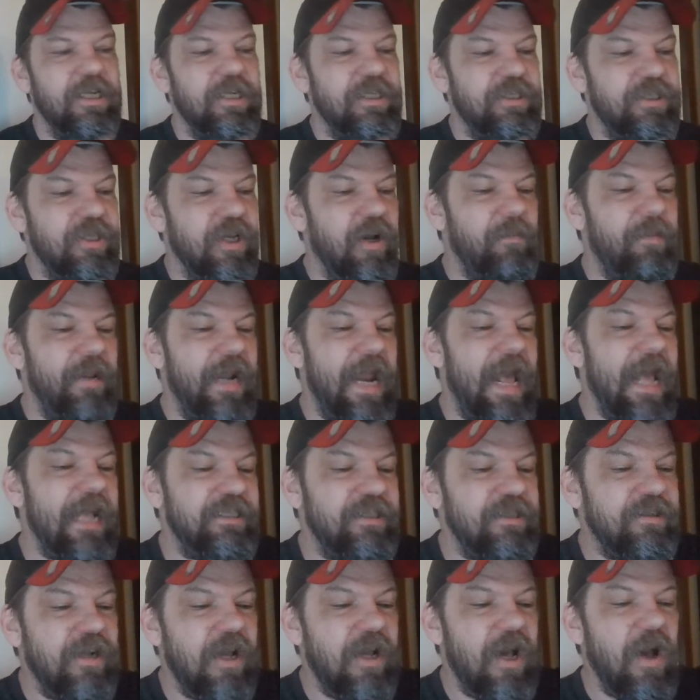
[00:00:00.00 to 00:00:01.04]
So, but
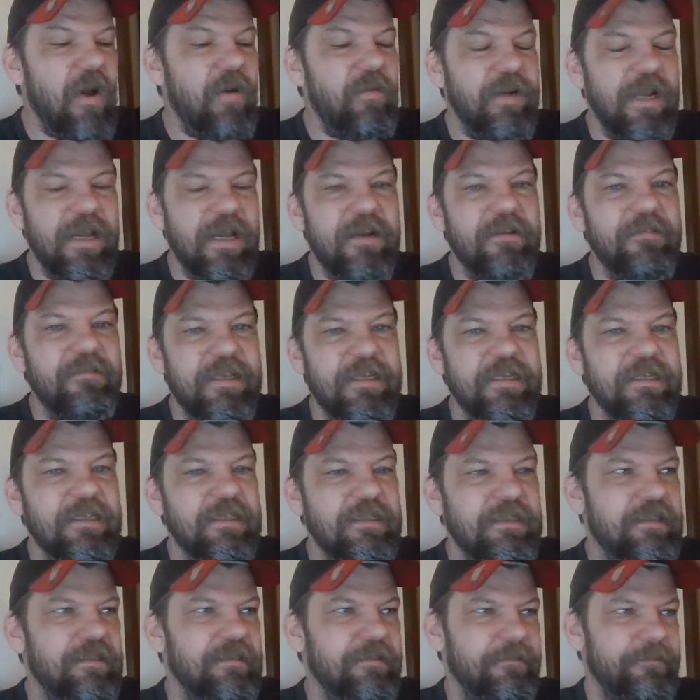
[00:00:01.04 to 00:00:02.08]
as you know, none of
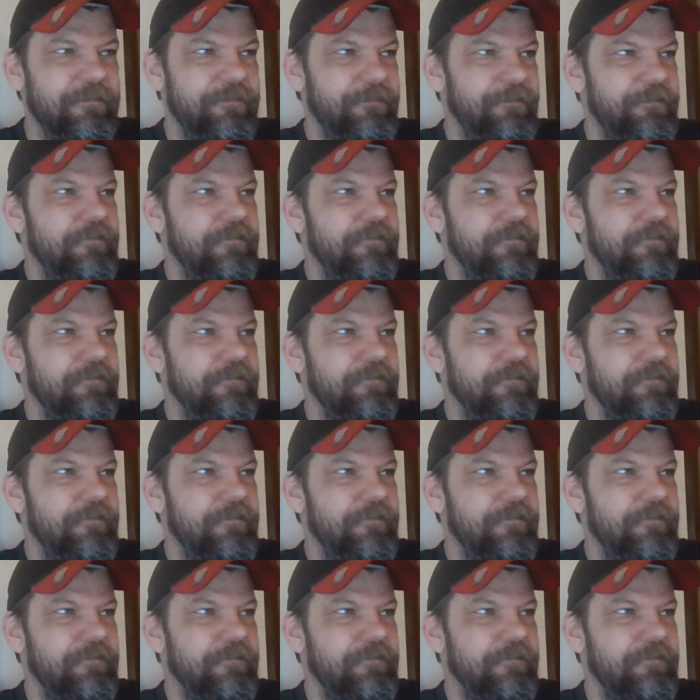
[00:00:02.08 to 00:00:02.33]
this.